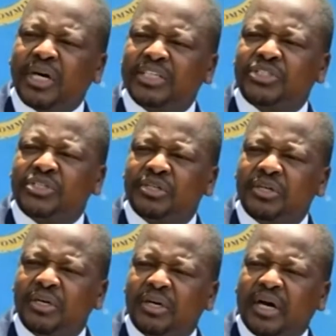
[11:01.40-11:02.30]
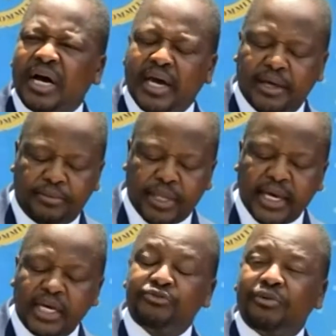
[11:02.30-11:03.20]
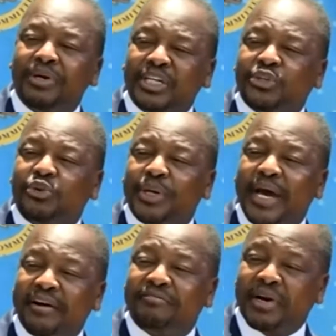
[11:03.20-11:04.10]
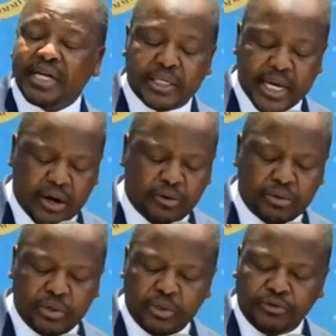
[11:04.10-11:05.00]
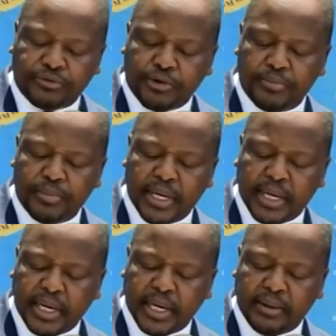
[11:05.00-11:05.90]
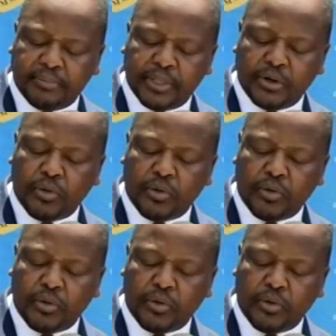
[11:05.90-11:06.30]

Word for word: research, uh, the information we have right now from uh,